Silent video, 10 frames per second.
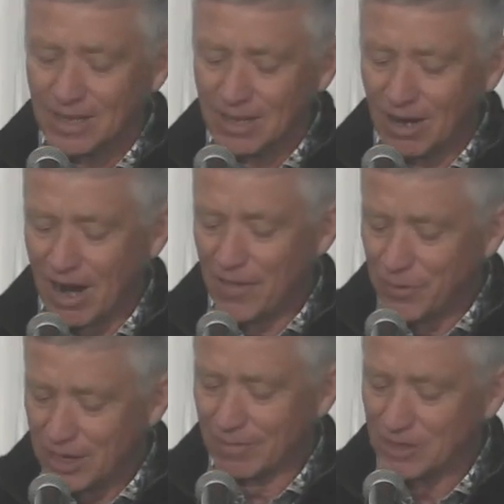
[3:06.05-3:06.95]
I
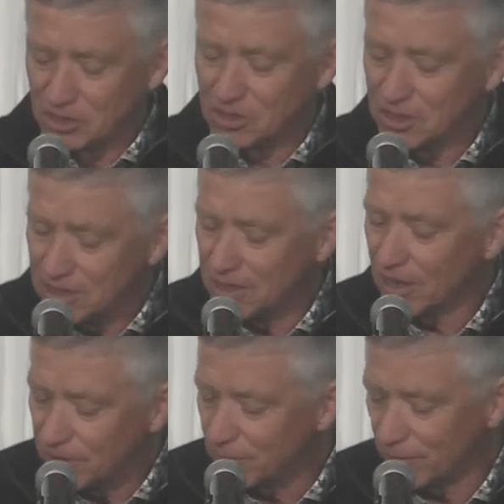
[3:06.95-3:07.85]
think of a
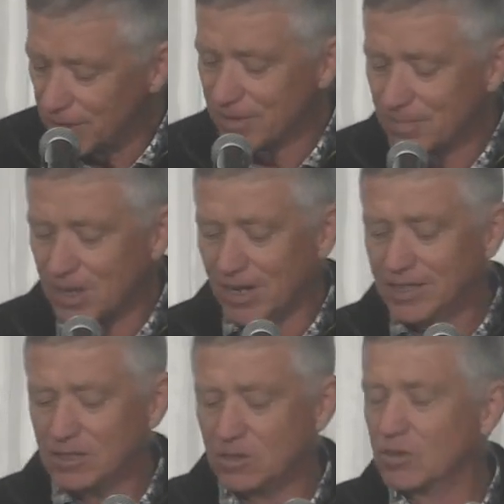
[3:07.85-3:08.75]
CEO friend of
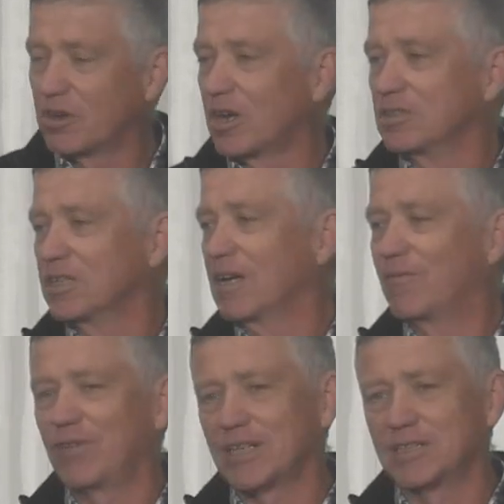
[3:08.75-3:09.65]
mine who not only
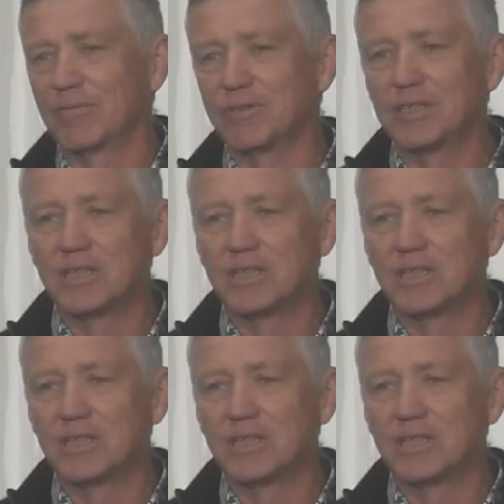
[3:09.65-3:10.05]
effectively